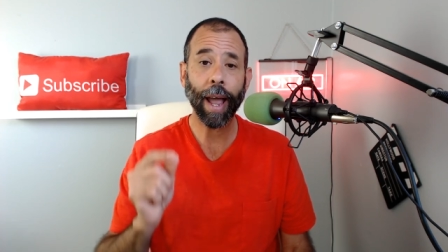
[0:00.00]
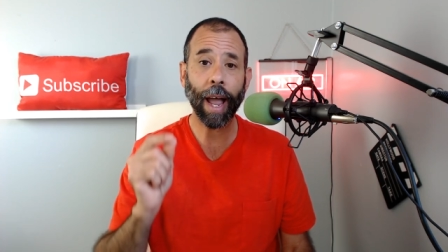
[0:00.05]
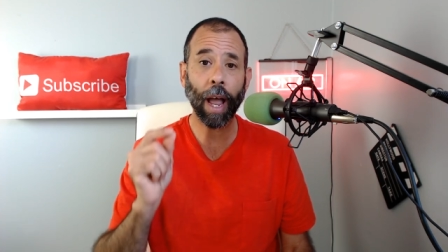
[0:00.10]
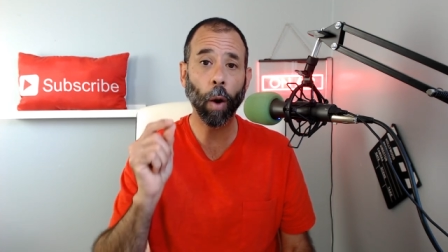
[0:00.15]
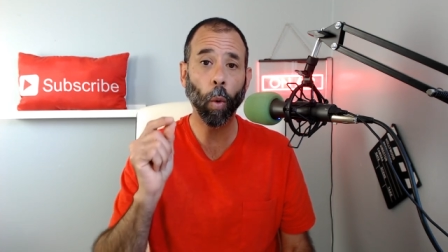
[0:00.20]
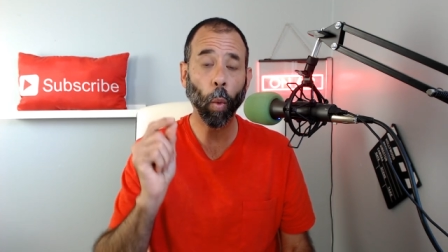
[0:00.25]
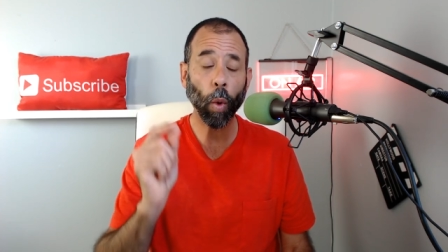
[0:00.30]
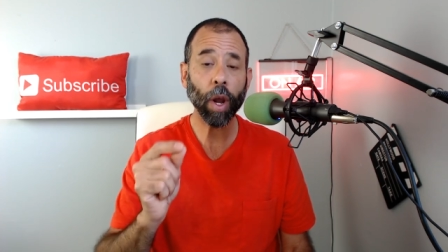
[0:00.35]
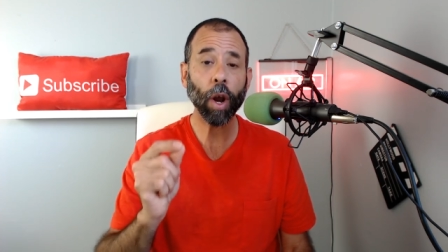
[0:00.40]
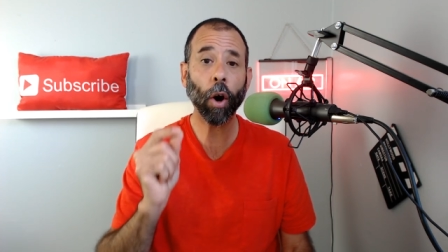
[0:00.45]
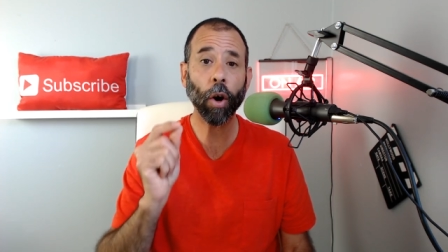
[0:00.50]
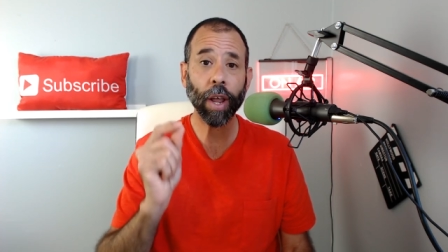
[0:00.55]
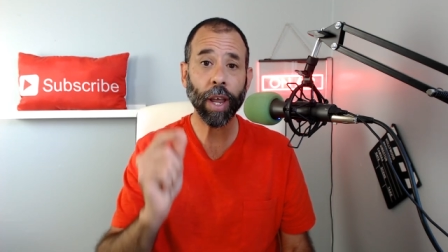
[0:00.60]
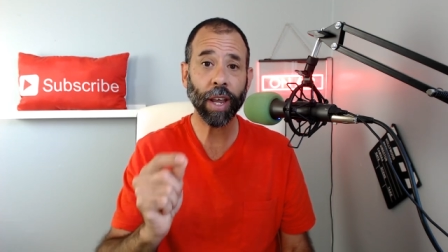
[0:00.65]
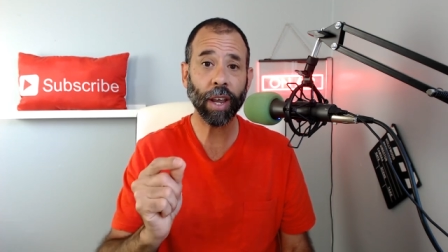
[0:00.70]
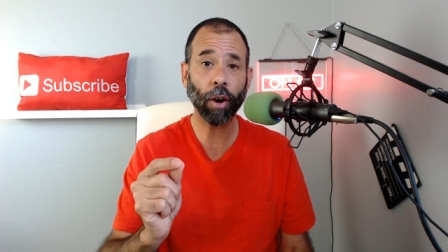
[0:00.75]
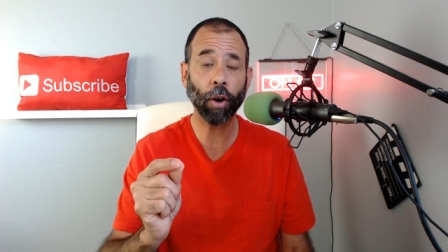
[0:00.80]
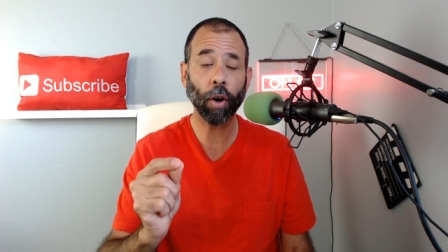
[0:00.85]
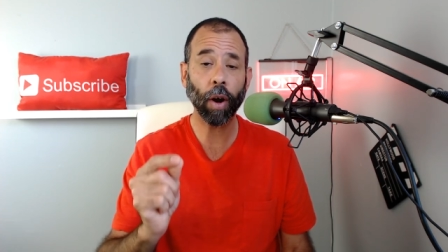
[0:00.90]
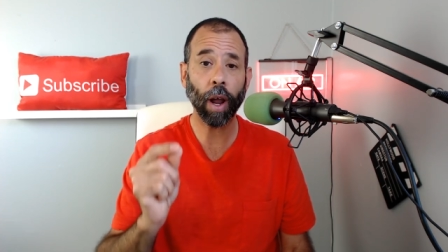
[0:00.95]
And we are
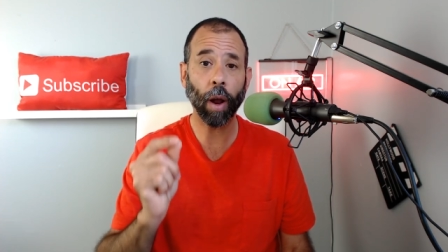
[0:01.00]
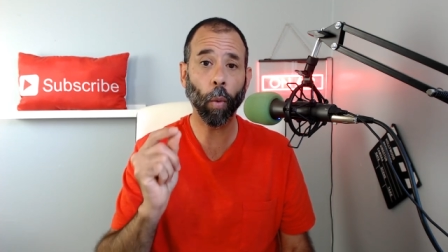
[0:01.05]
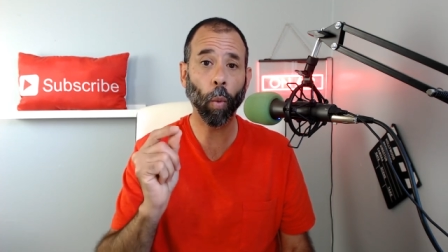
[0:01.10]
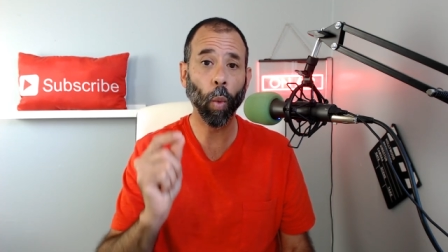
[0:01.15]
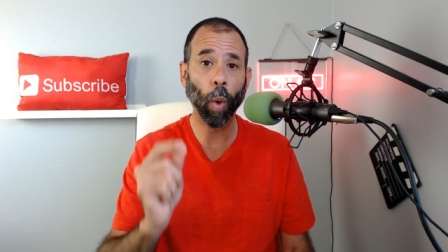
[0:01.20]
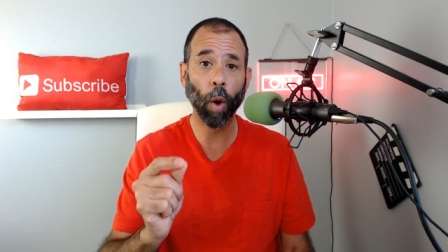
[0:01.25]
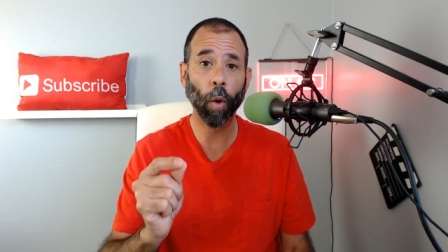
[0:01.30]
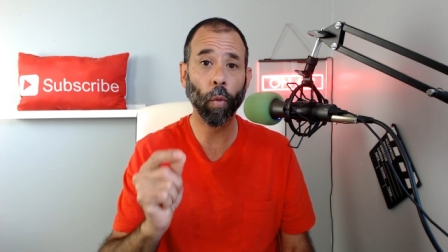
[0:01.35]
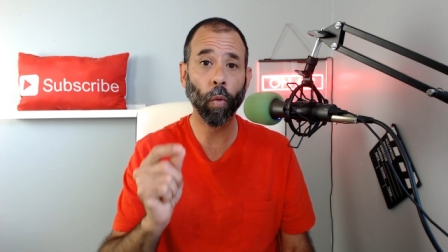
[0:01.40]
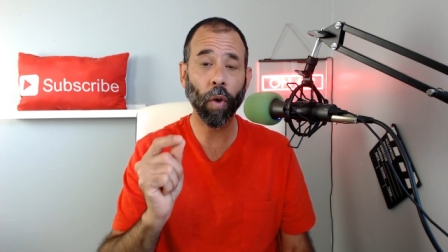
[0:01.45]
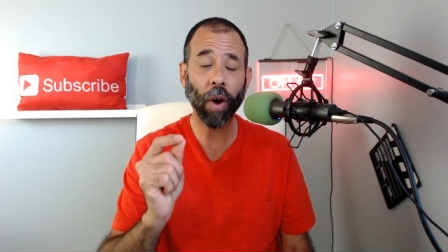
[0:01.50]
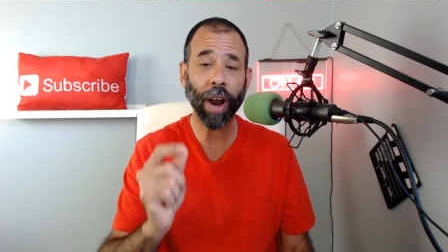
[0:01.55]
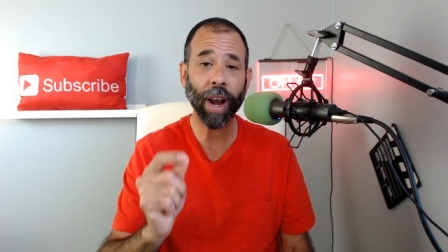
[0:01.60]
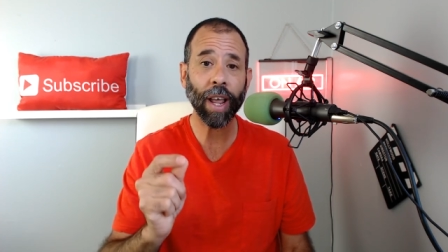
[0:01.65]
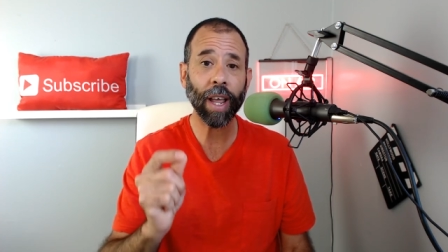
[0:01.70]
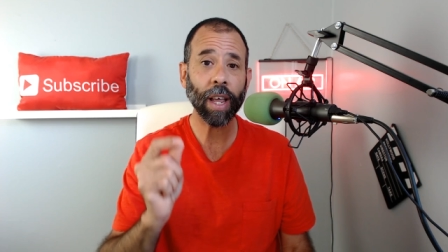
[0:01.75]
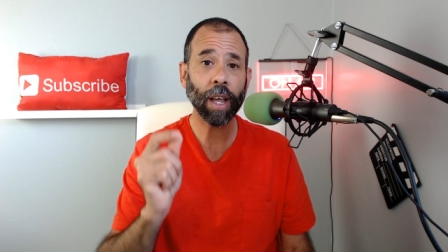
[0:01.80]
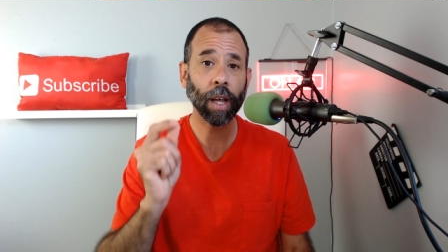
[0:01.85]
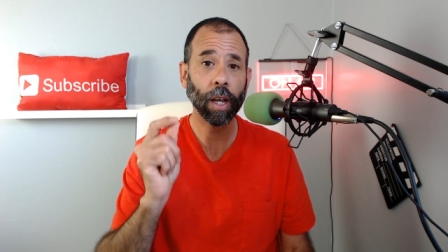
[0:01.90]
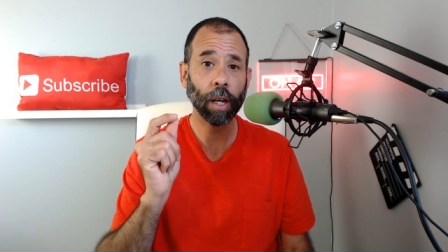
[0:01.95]
here and we're
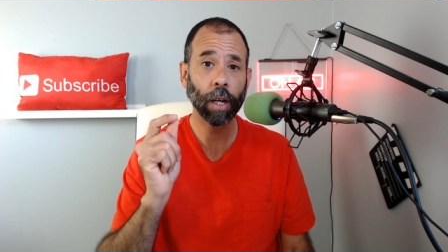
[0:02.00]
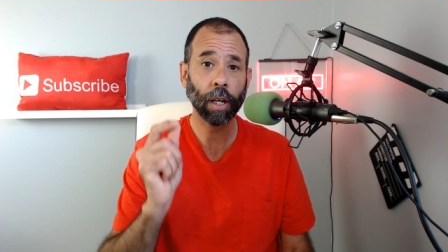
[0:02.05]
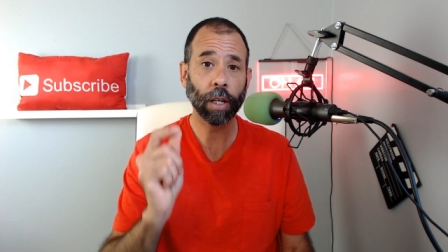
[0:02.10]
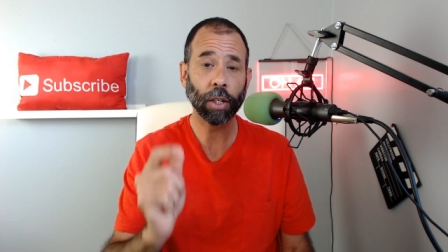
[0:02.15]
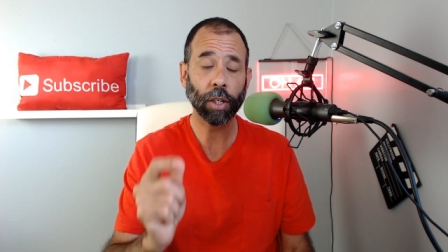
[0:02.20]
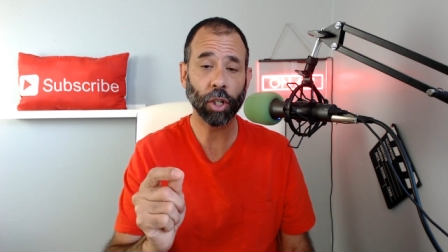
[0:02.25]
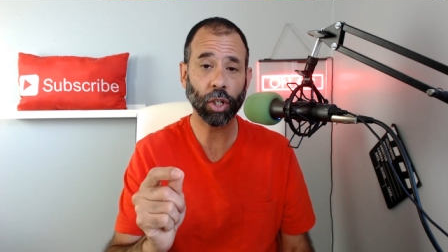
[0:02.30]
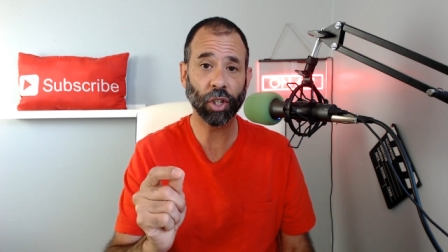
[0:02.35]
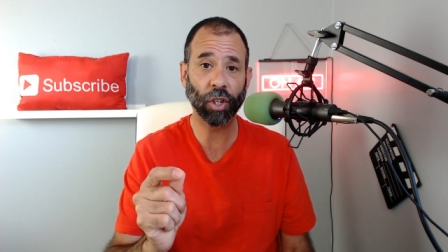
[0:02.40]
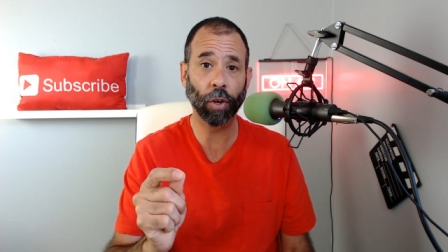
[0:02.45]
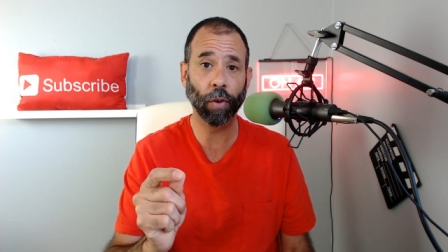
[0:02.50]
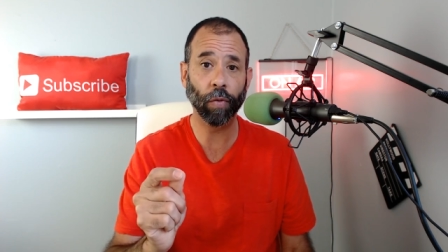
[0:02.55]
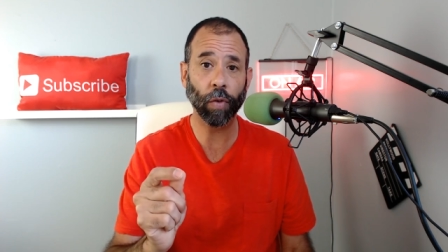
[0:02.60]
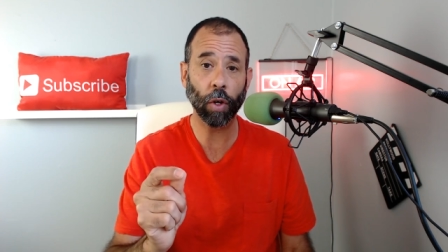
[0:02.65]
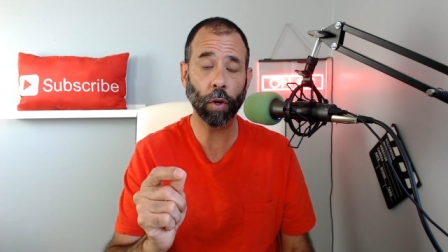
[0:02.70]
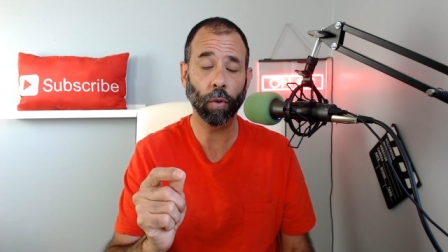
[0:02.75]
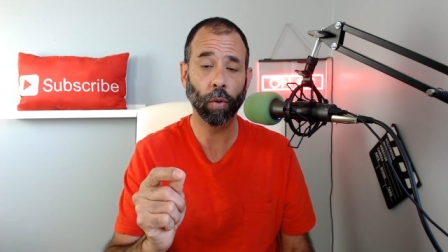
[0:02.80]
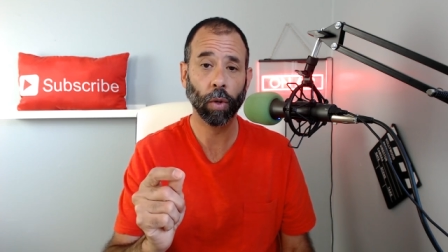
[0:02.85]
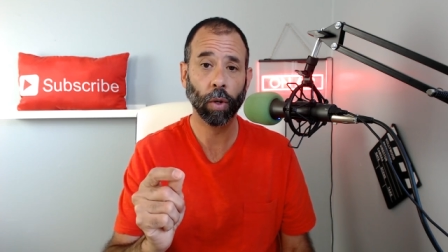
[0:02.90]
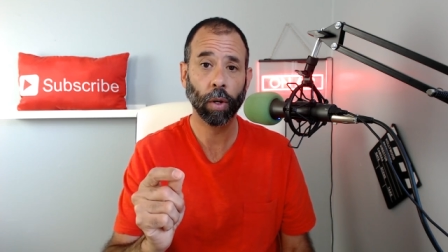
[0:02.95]
ready to
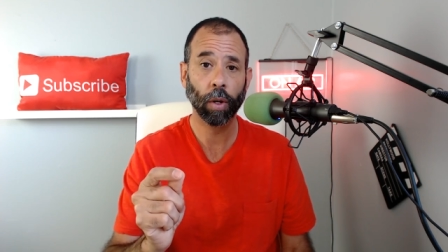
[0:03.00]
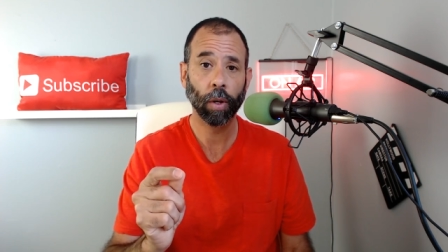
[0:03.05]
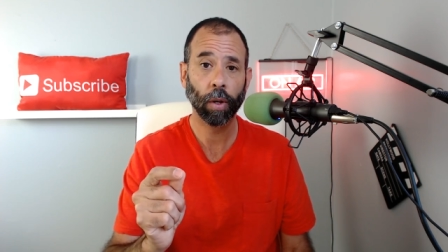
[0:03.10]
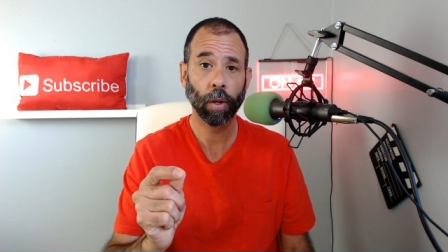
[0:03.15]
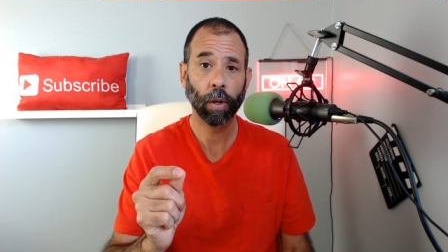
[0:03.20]
serve you.